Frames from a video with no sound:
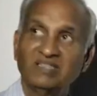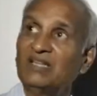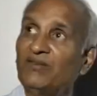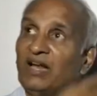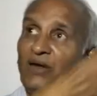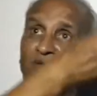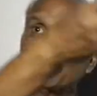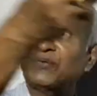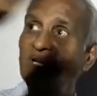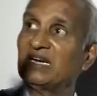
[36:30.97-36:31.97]
They will have
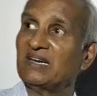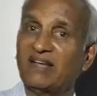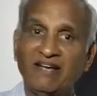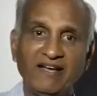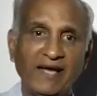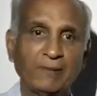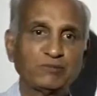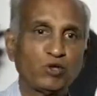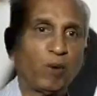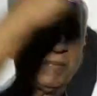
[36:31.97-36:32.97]
different
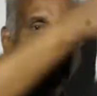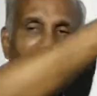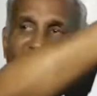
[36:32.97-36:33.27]
absorbing